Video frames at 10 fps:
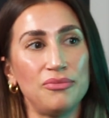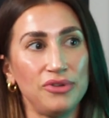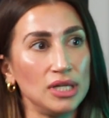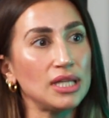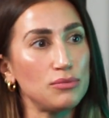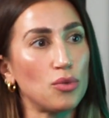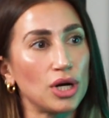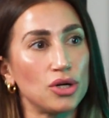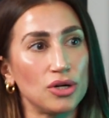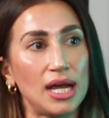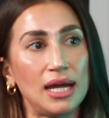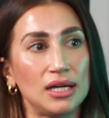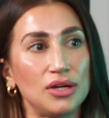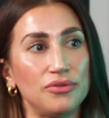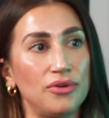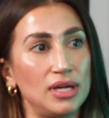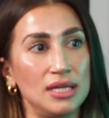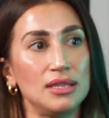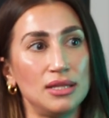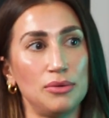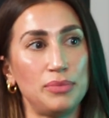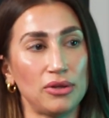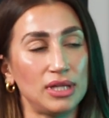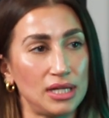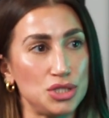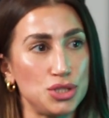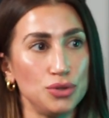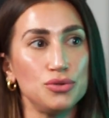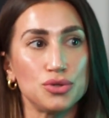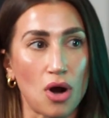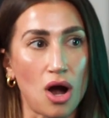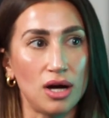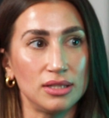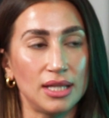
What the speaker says: feeling more creative in the ability to draw.